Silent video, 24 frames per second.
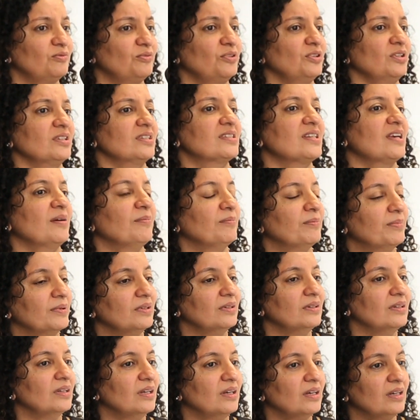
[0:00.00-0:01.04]
for example,
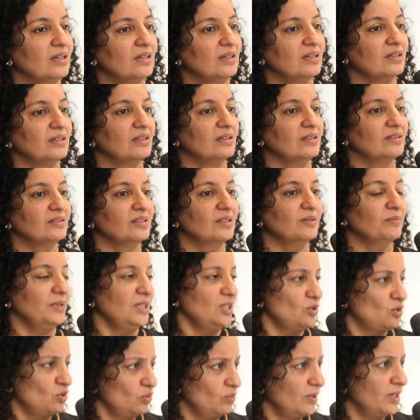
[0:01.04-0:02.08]
the
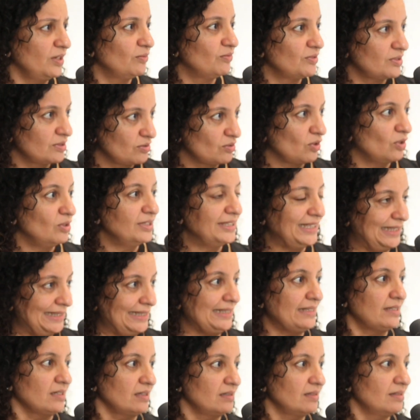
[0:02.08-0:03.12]
Me Too wave was called
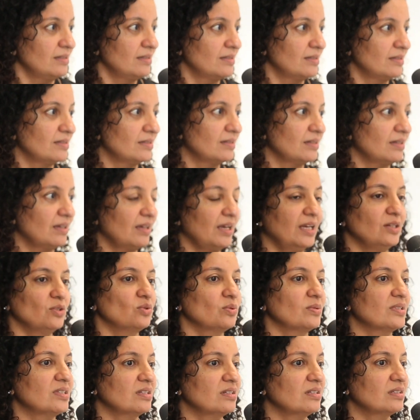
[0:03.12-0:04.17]
elitist,
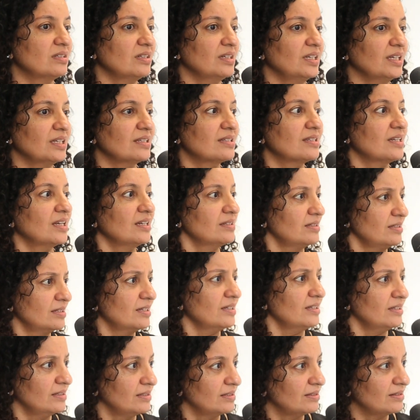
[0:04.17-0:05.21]
and to a certain extent
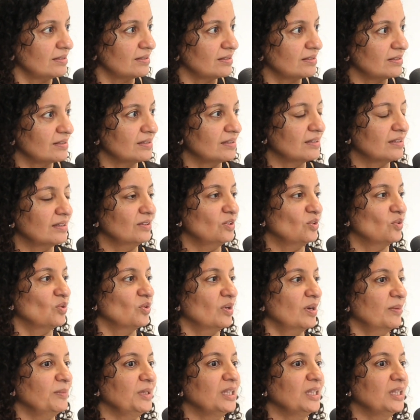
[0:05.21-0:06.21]
it is. You know,